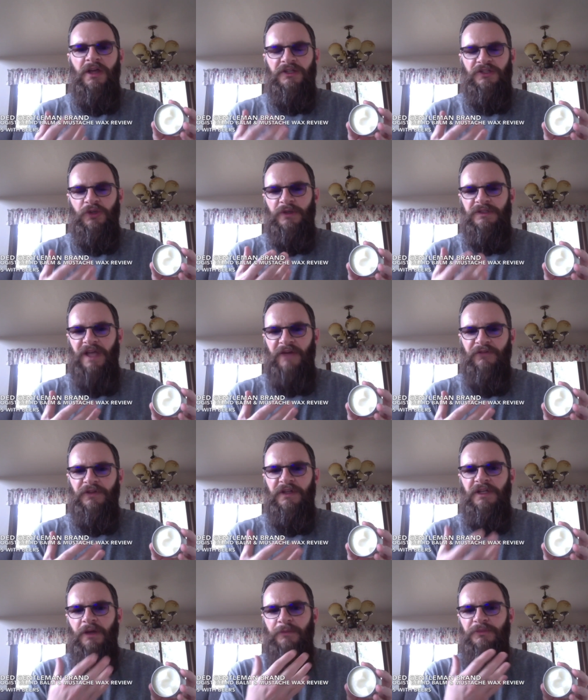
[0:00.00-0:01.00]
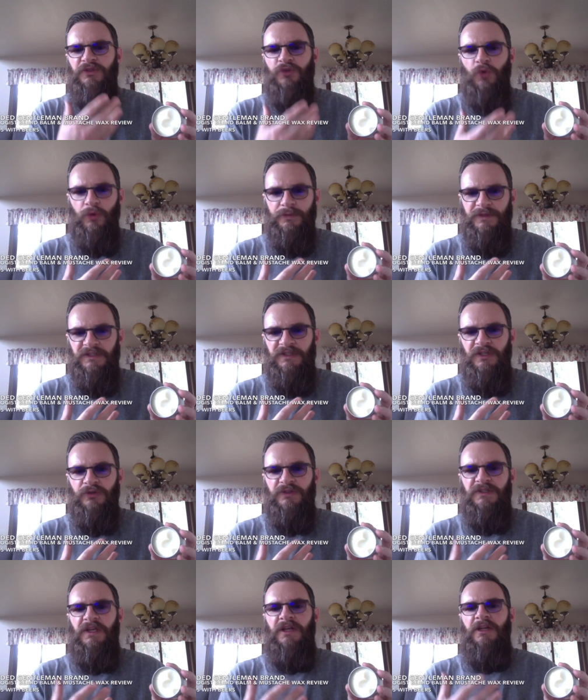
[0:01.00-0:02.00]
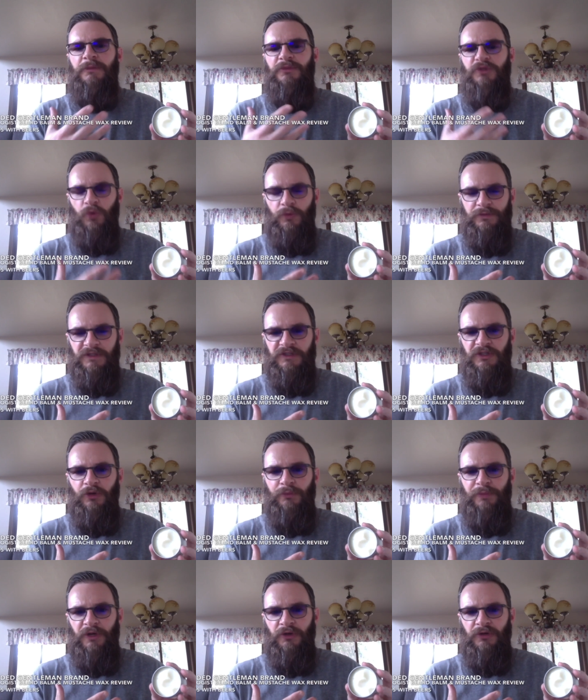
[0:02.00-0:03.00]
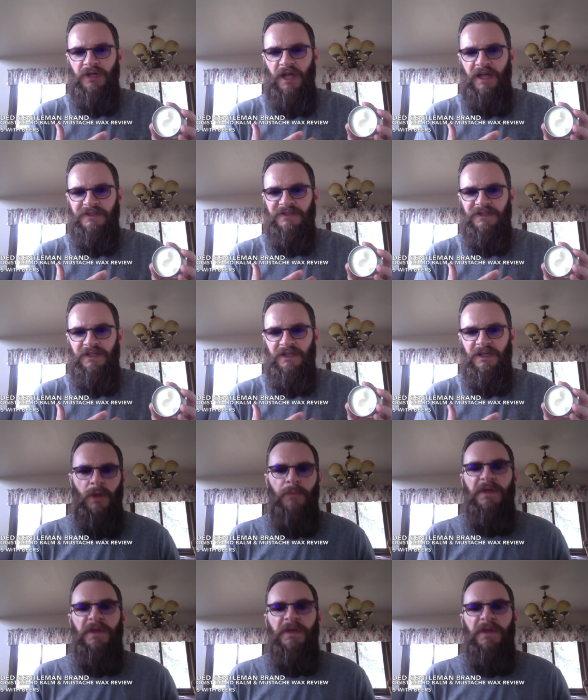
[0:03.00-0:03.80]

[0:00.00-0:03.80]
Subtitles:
So it definitely absorbs into your skin, absorbs into your beard nicely.